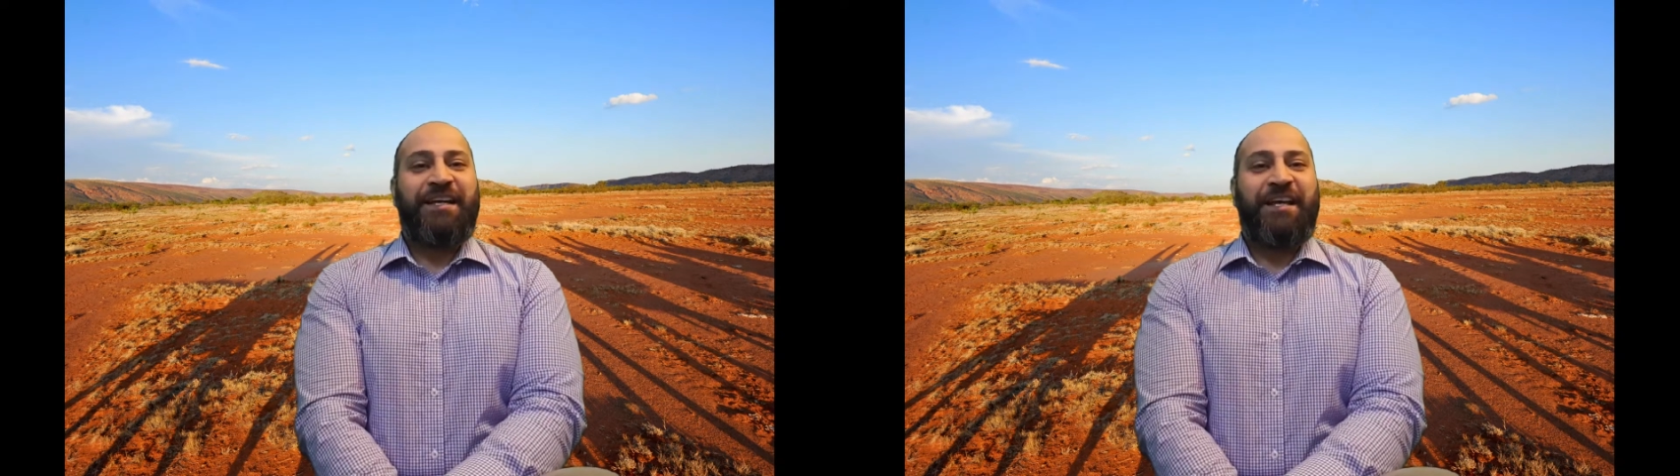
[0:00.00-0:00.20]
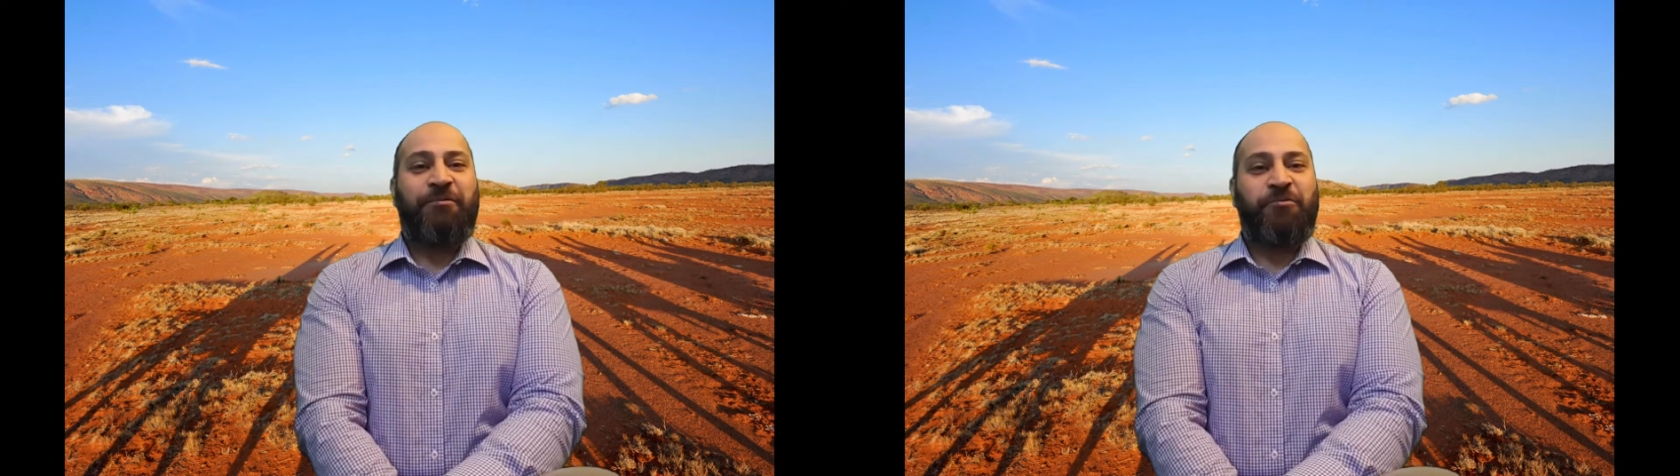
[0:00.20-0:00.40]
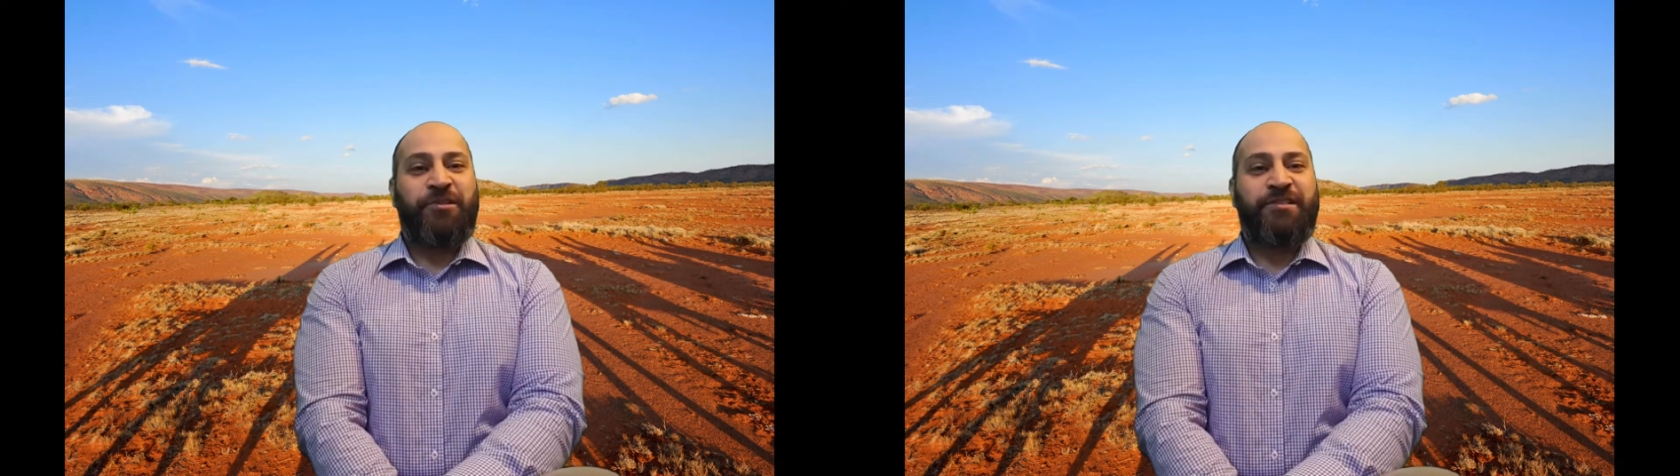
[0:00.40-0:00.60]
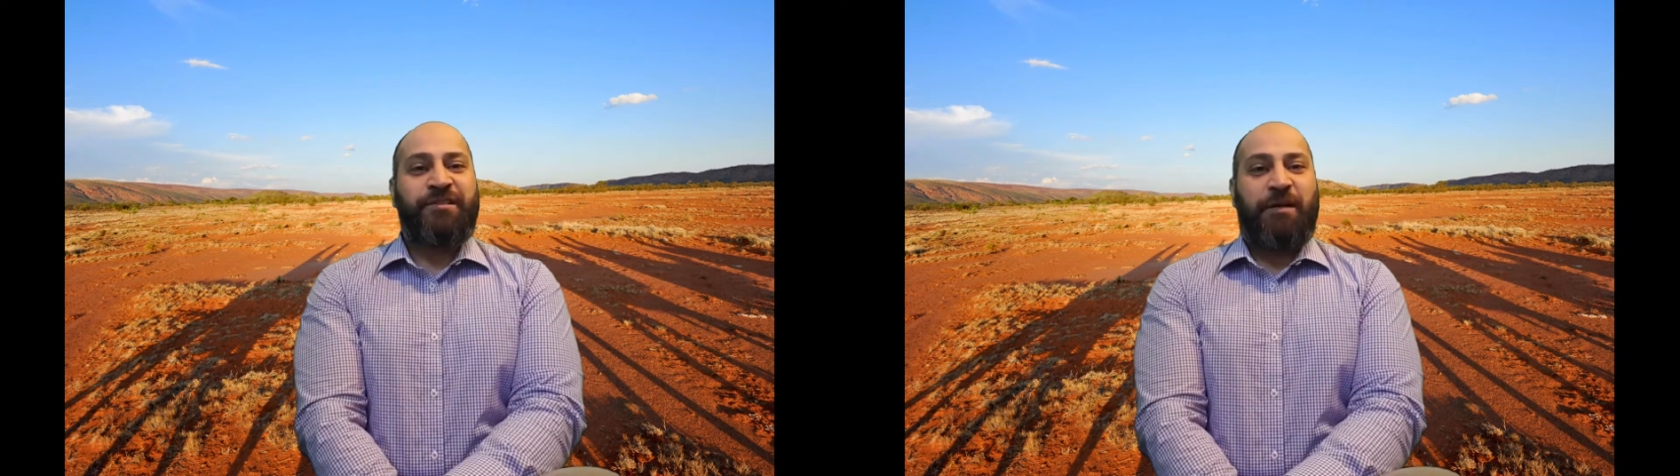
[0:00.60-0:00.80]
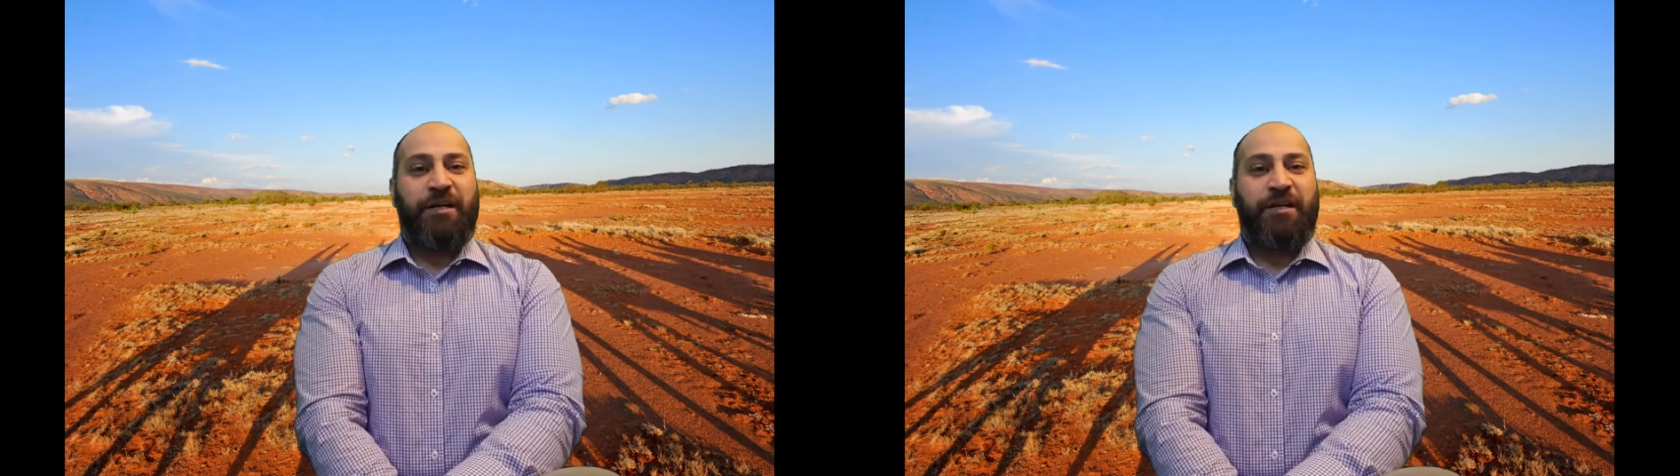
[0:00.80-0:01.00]
It
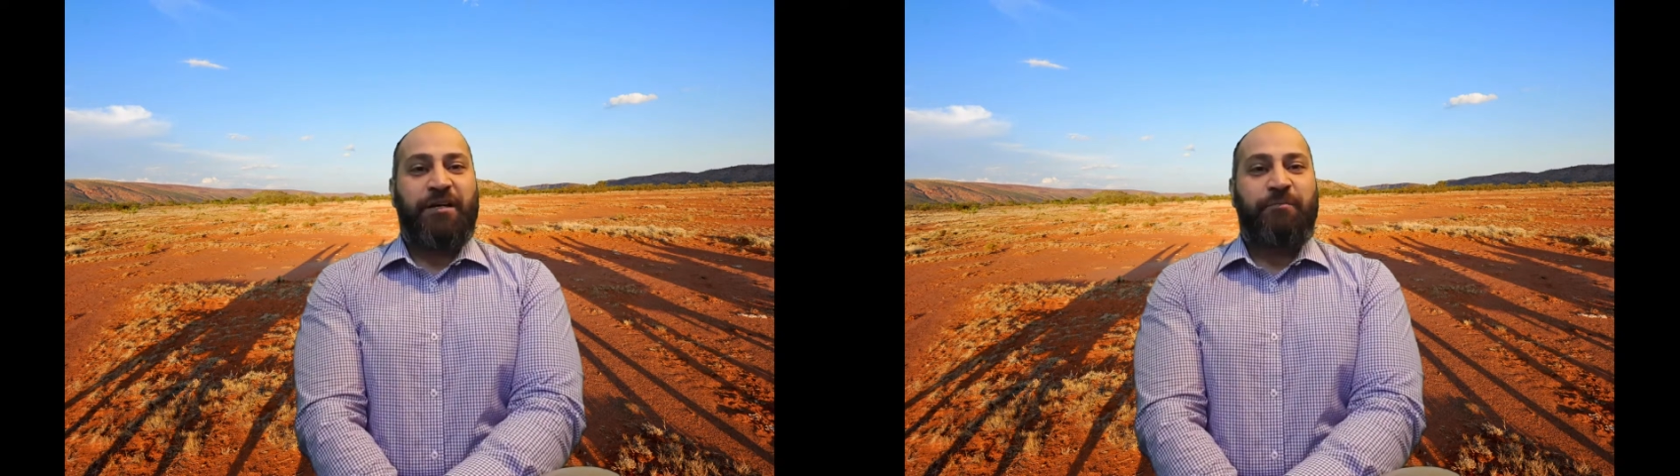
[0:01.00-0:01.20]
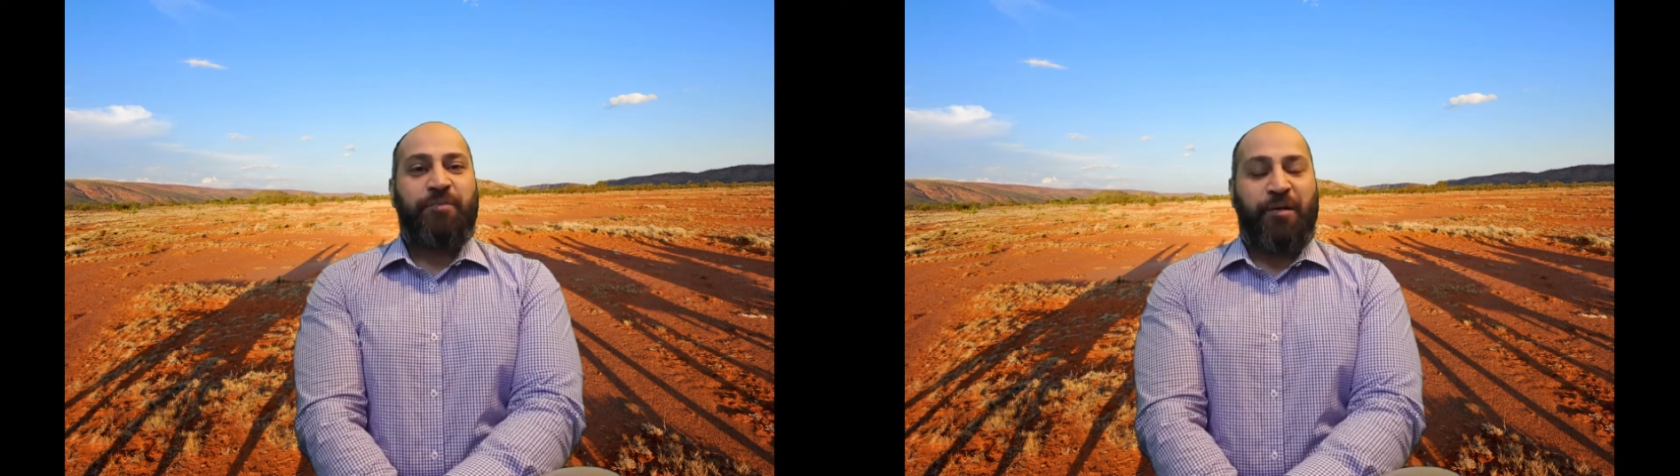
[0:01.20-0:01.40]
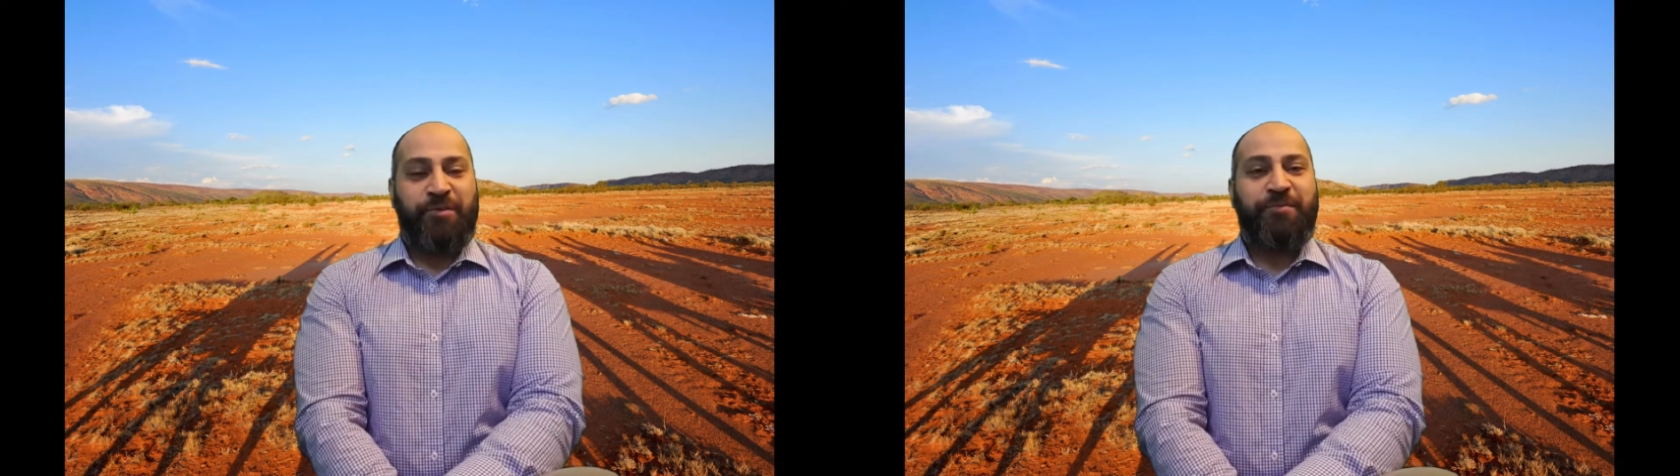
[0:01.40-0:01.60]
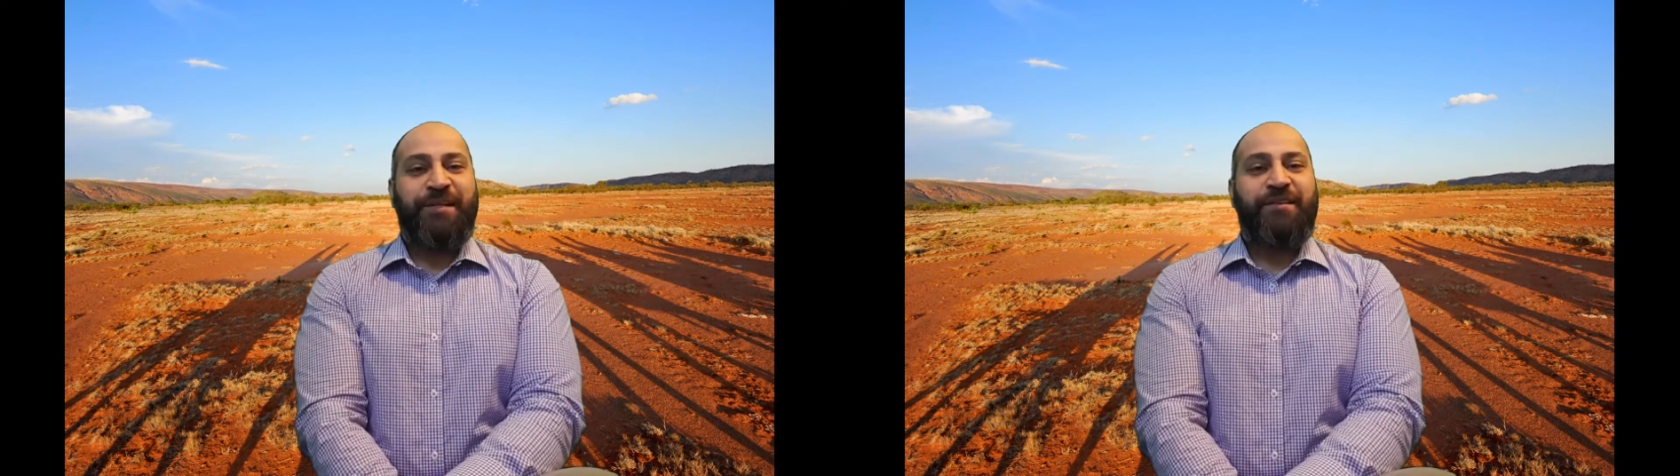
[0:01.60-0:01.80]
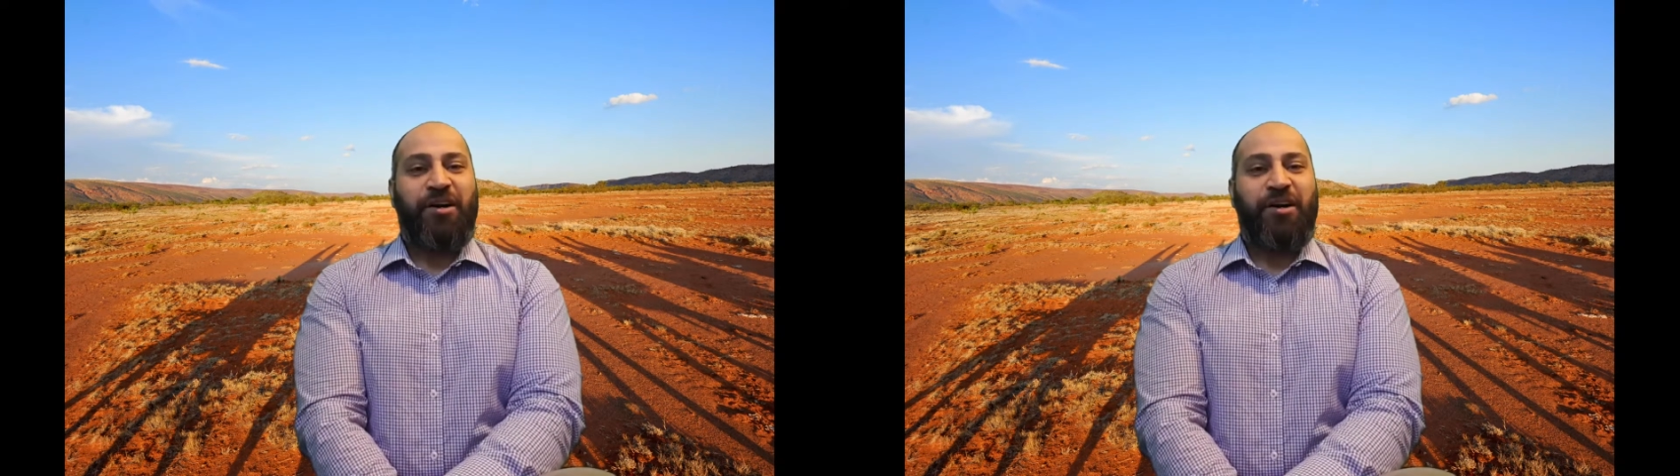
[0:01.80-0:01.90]
was probably the